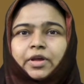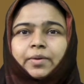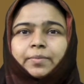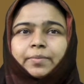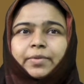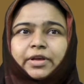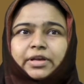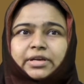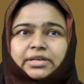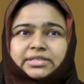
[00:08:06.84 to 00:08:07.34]

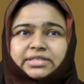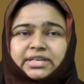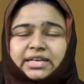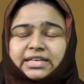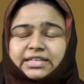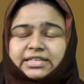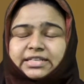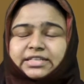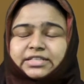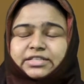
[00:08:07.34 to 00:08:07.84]
because
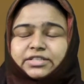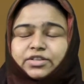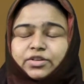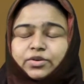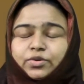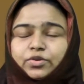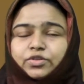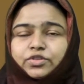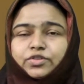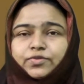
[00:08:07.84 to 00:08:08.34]
it is
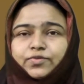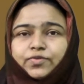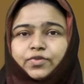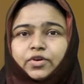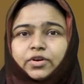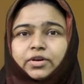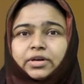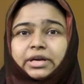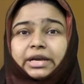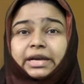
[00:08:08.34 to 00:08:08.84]
used
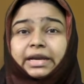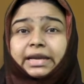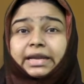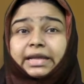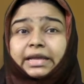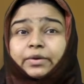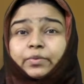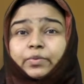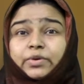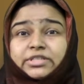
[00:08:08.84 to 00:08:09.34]
for
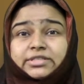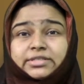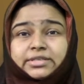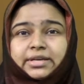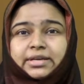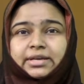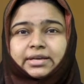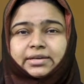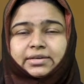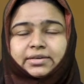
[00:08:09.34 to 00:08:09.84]

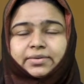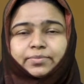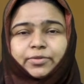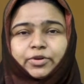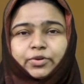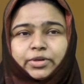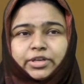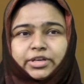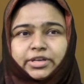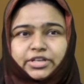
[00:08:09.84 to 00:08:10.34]
linguistic
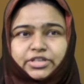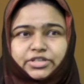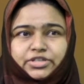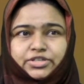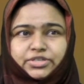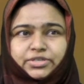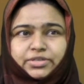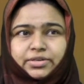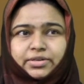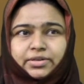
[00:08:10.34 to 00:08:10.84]

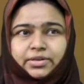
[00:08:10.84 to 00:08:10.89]
communication.